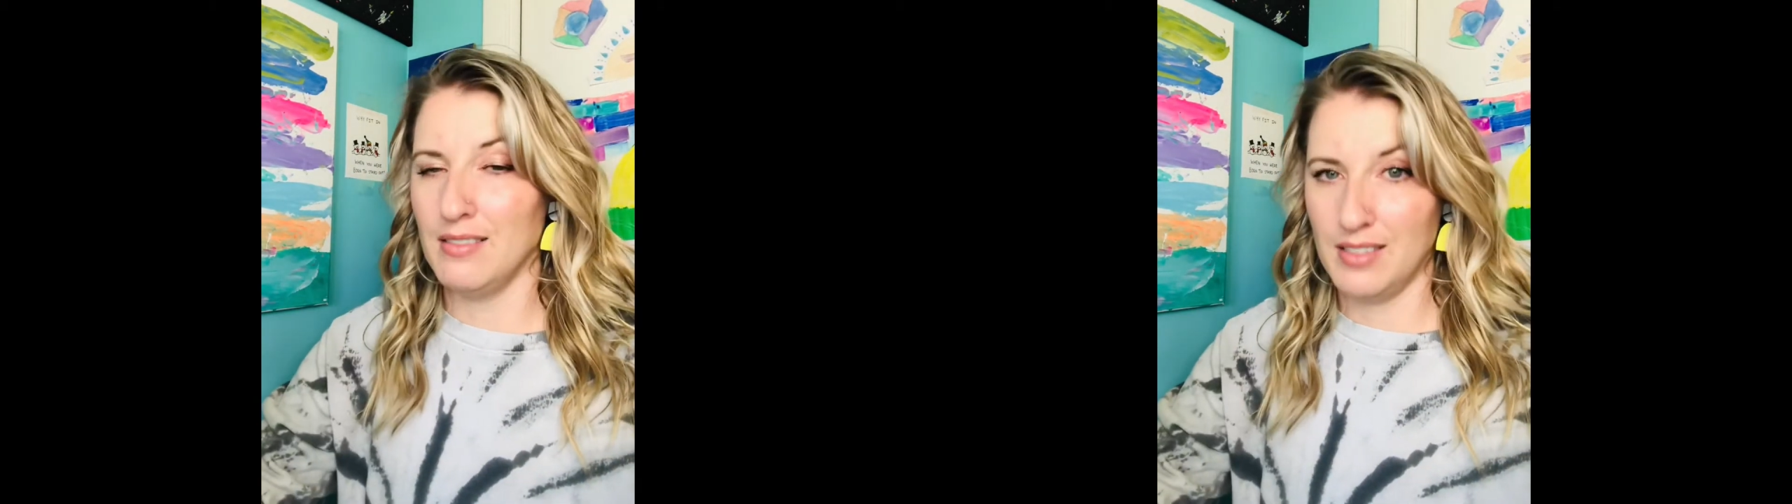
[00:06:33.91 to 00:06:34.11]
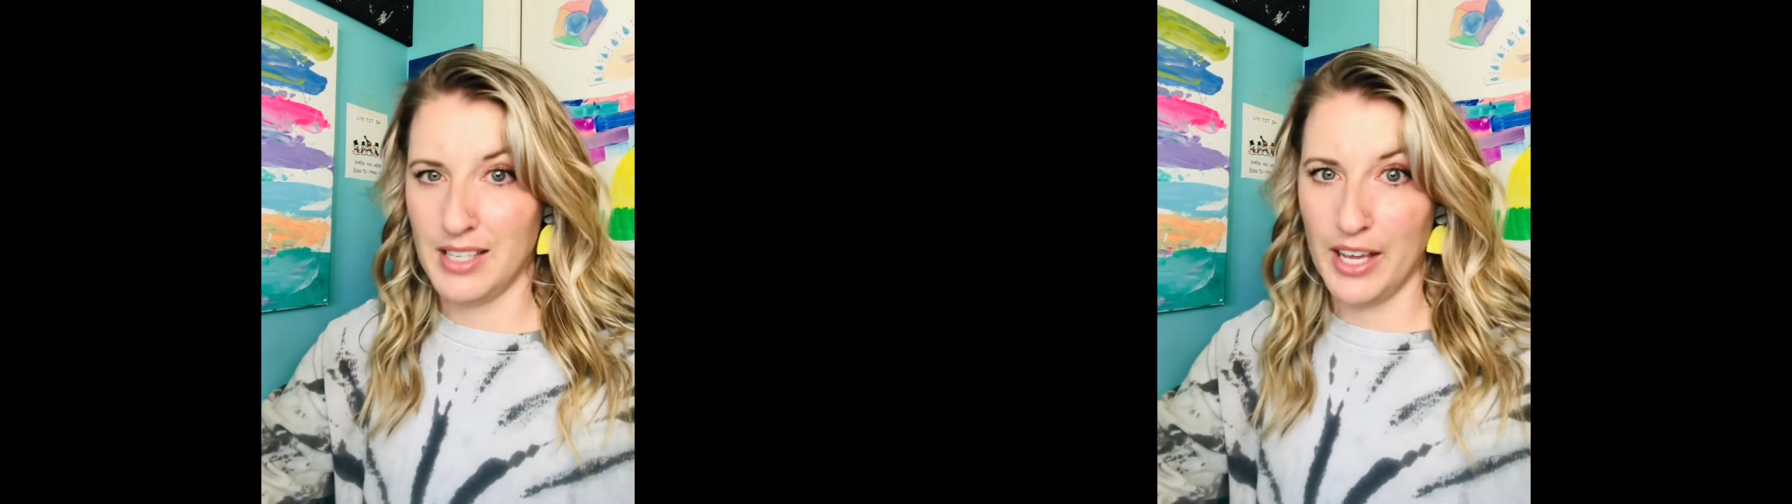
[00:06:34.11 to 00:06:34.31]

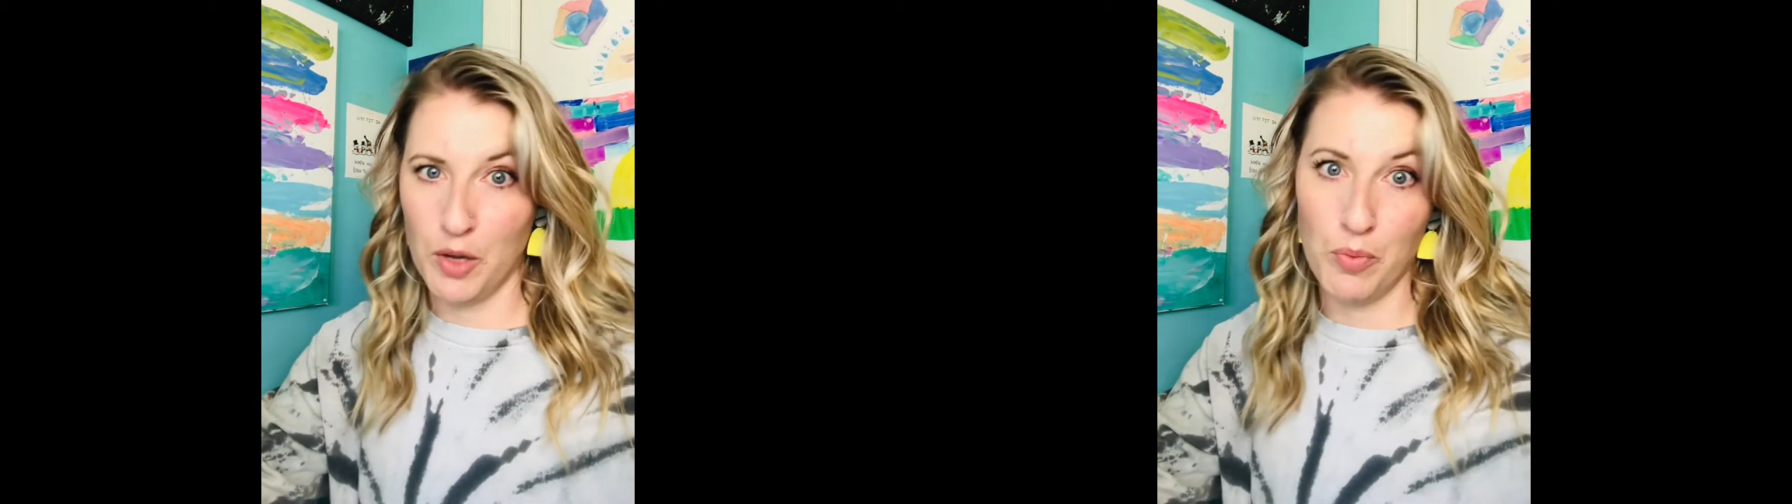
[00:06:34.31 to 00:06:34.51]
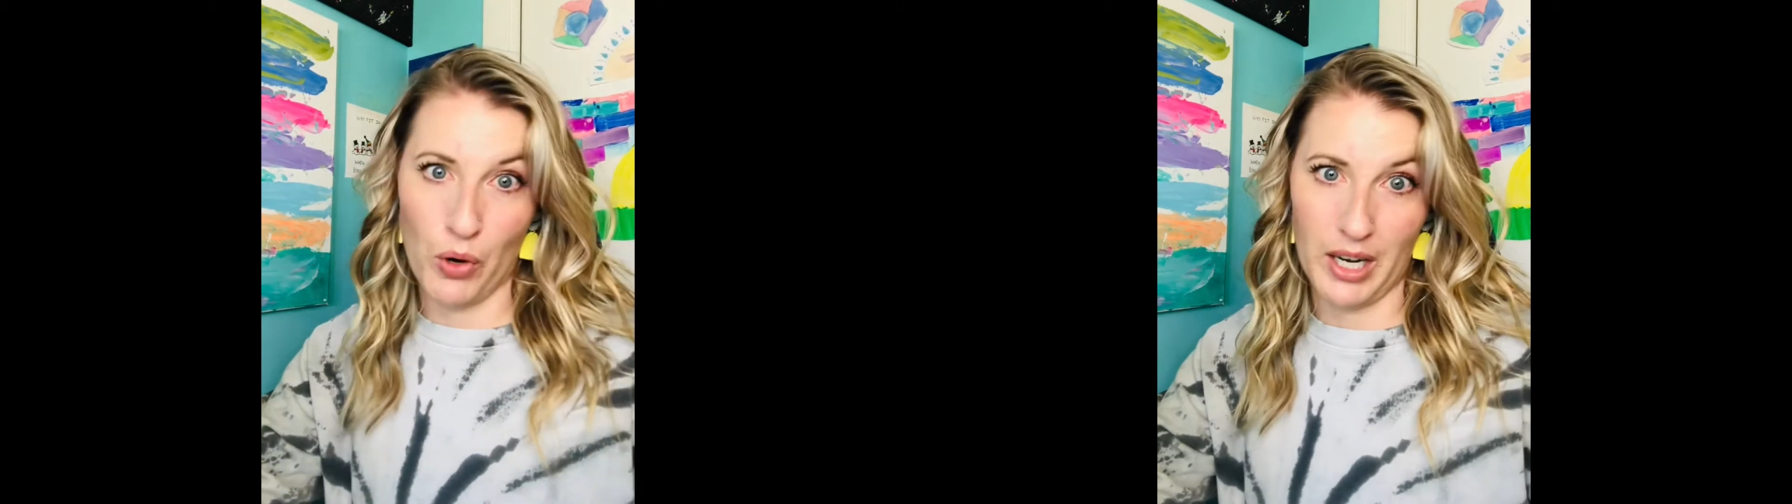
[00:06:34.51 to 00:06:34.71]
say
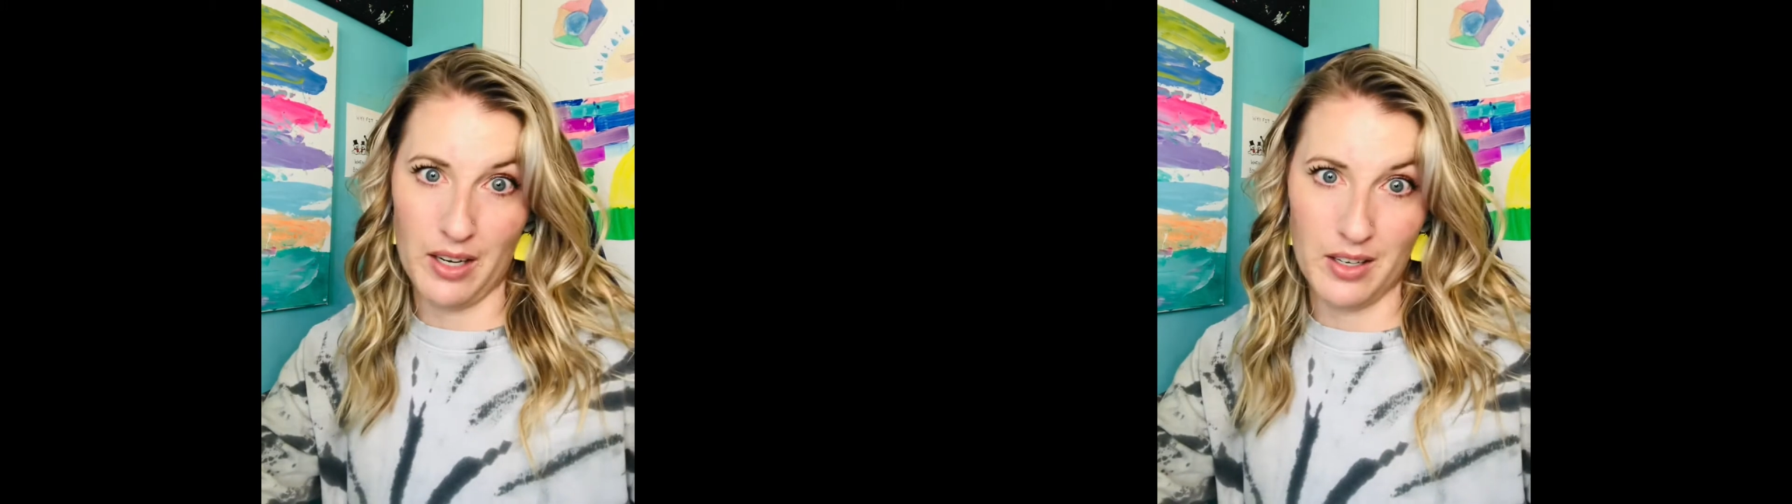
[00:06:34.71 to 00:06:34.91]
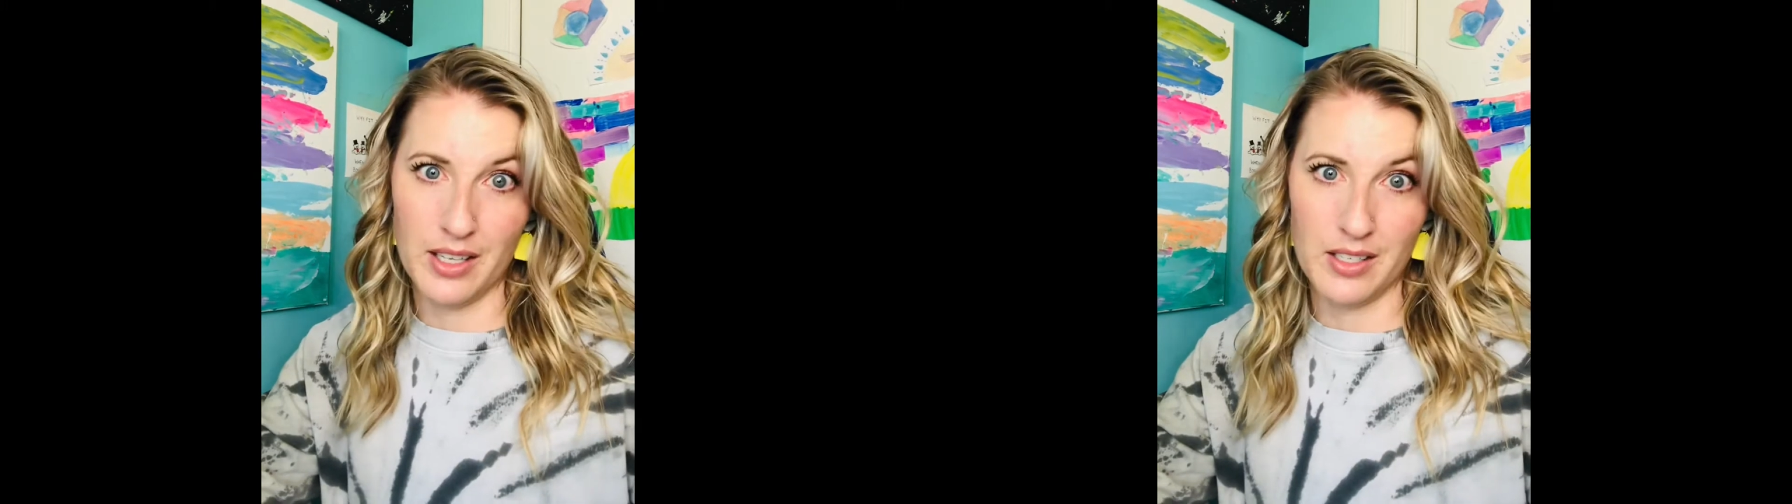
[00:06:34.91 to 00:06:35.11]
good
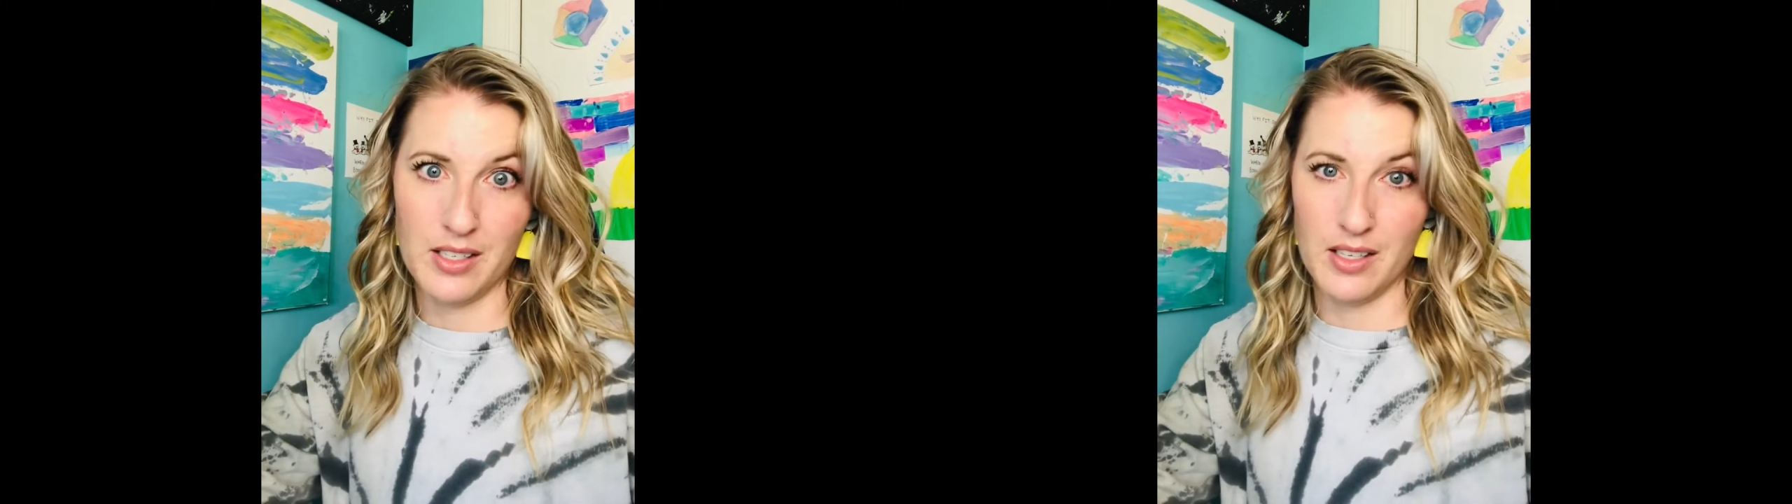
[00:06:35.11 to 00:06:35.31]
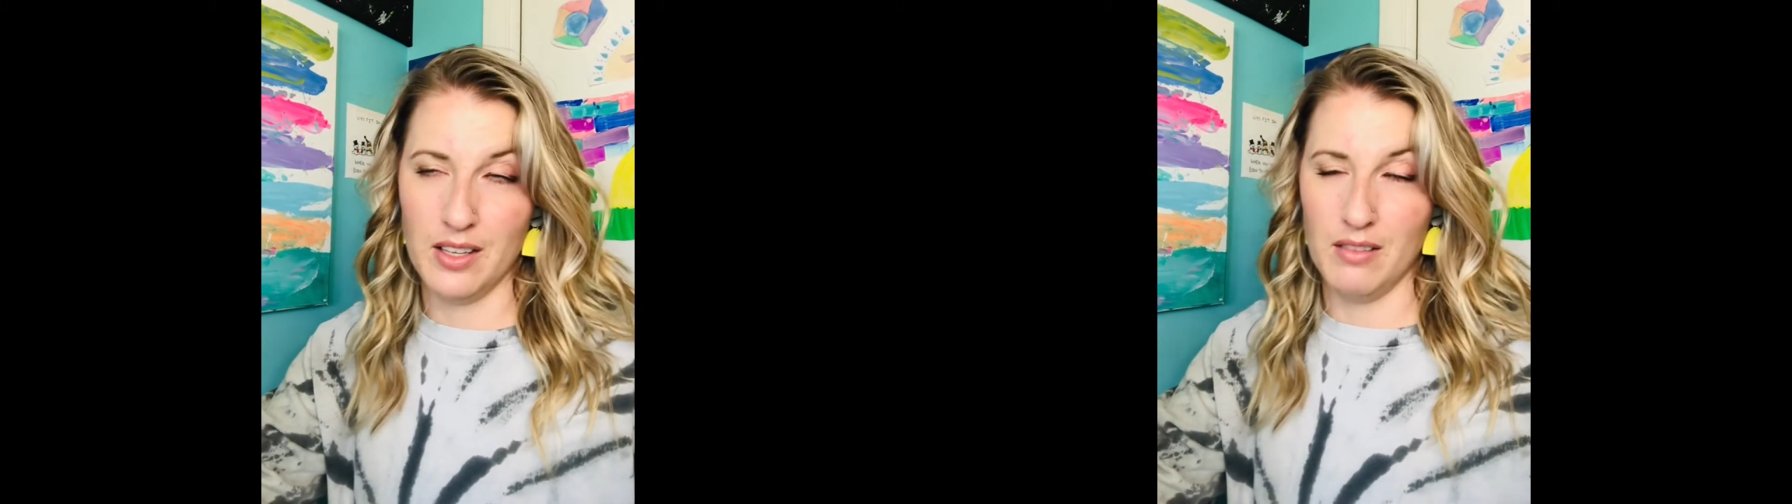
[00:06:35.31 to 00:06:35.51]
morning
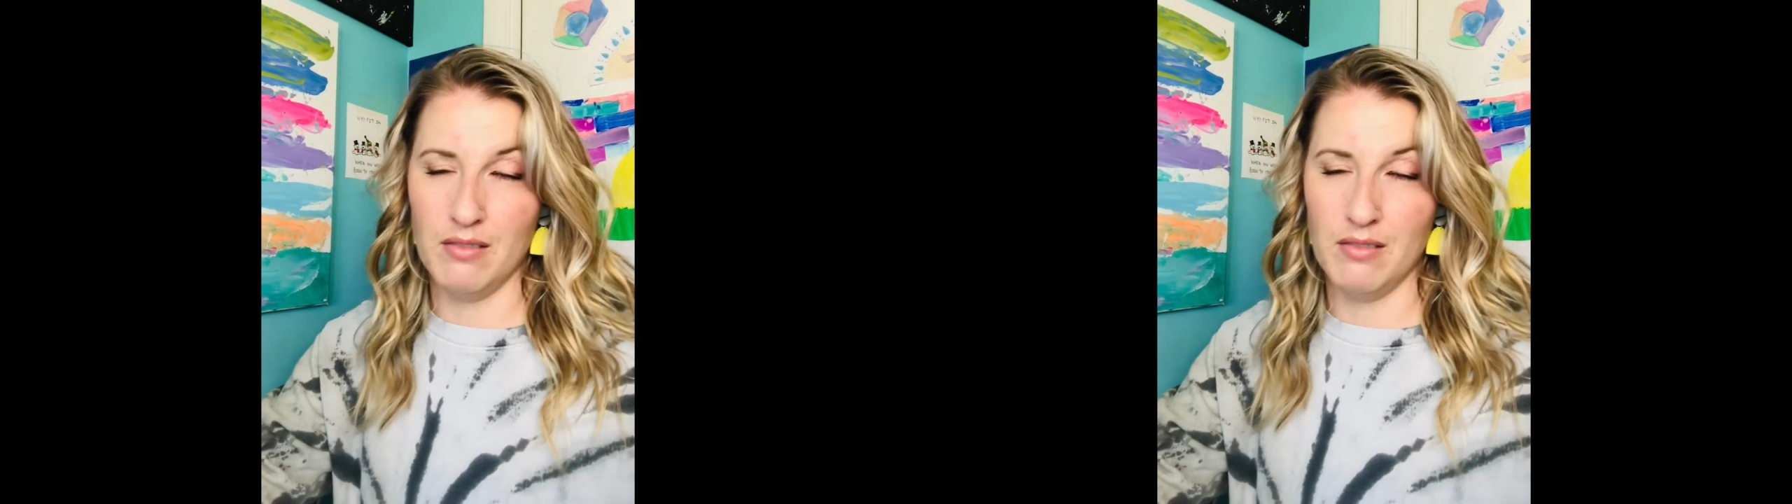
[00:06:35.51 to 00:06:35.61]
into